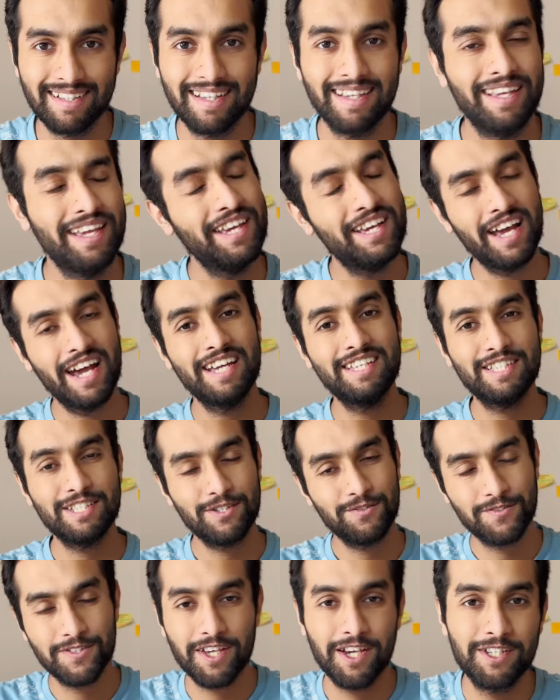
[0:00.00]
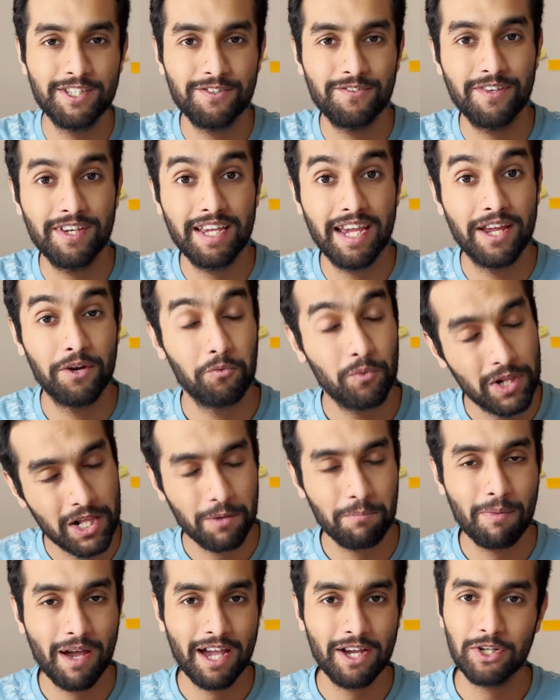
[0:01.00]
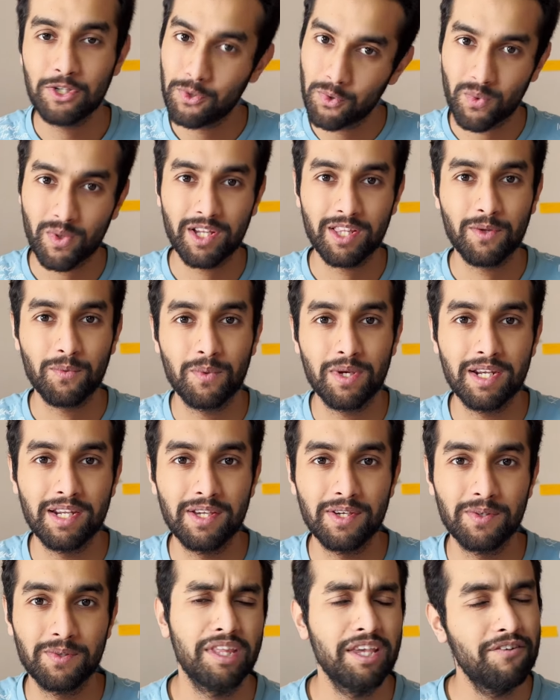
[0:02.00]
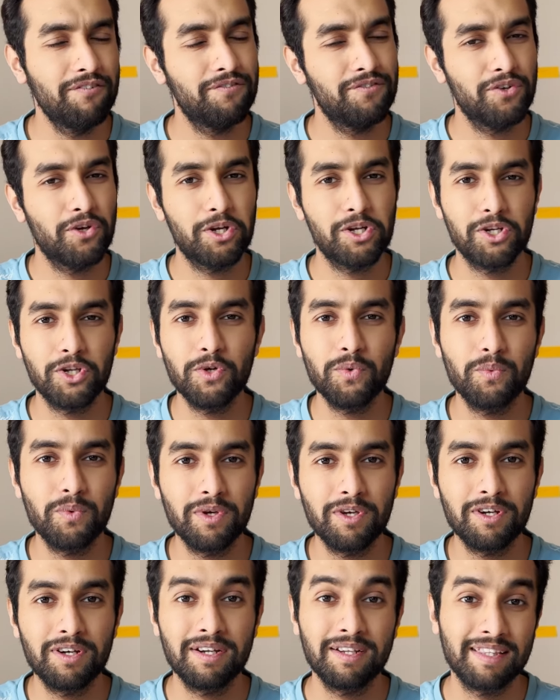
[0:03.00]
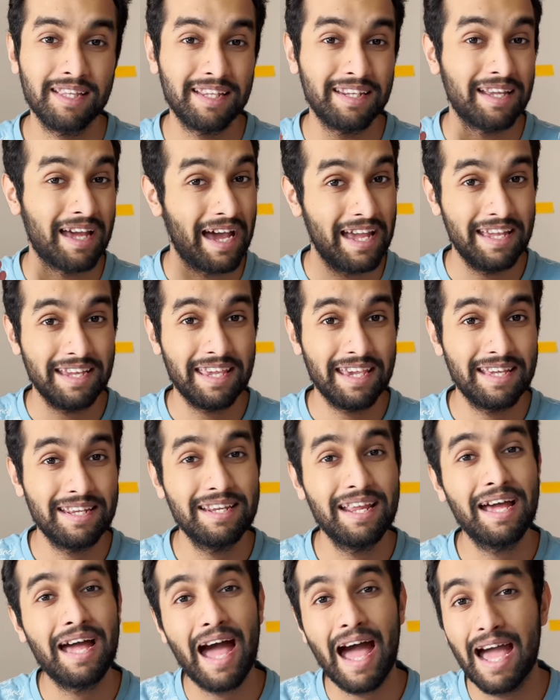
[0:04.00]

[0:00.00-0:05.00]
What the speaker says: Hey guys, it's Vizanjave and welcome back to another video. If you're a new peer, then hi again.